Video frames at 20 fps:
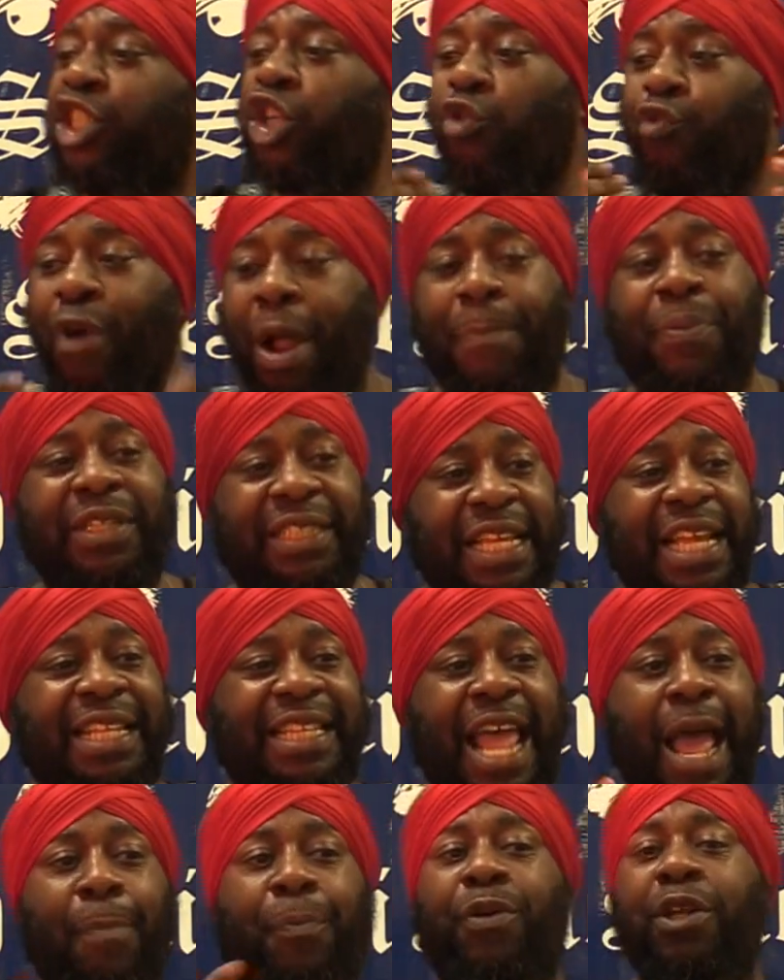to
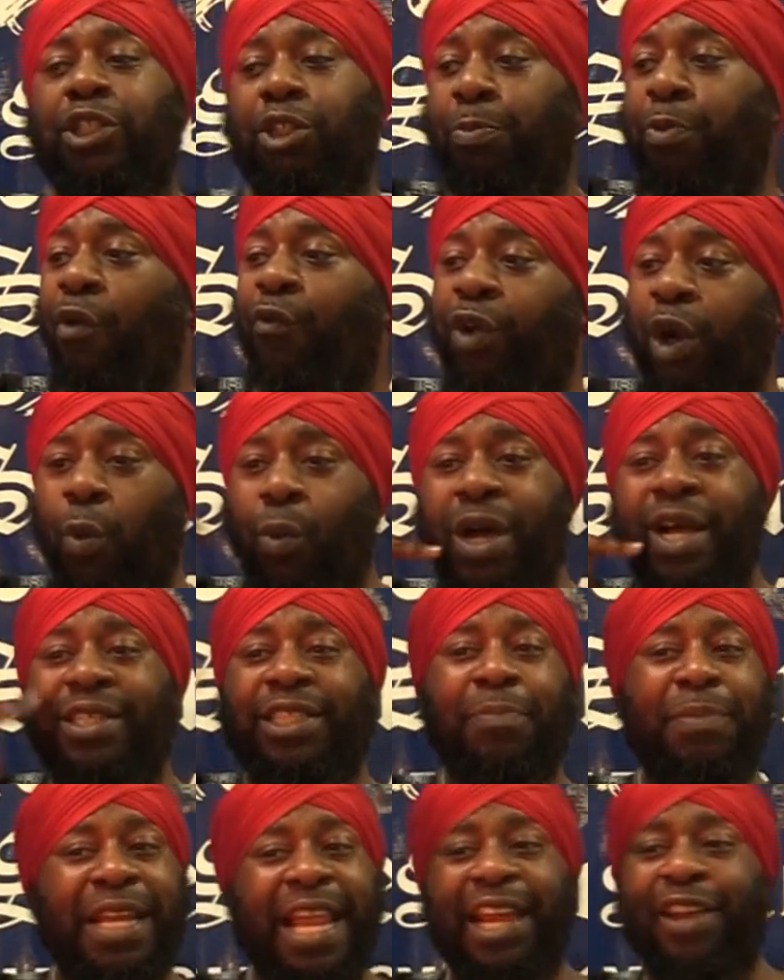represent that principle of what it
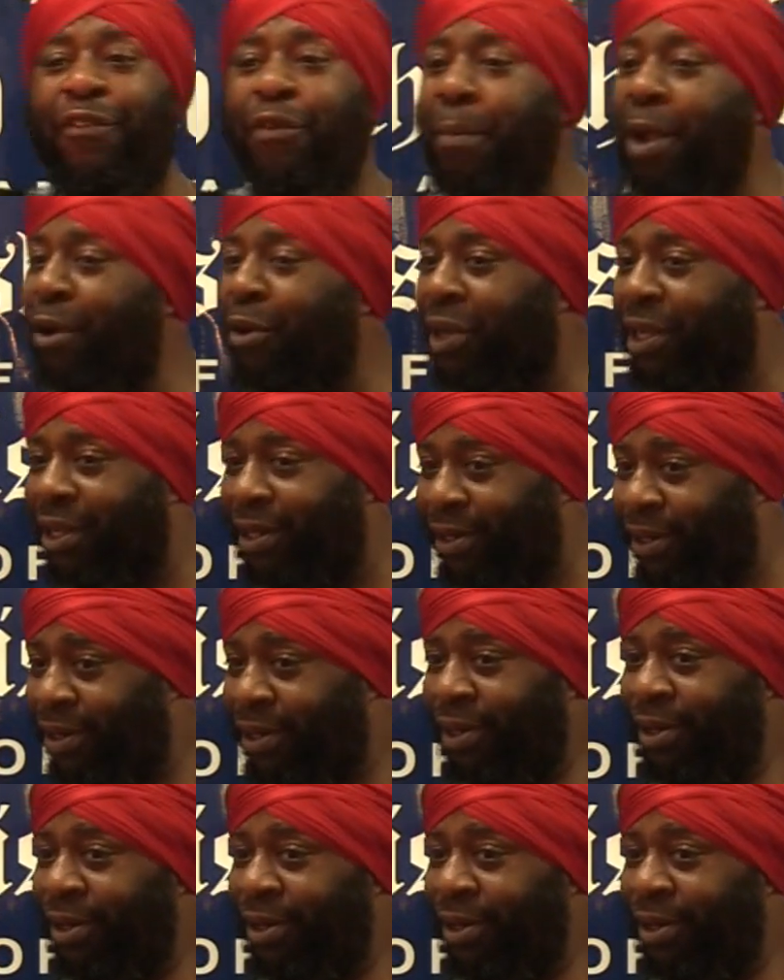was to be Native American.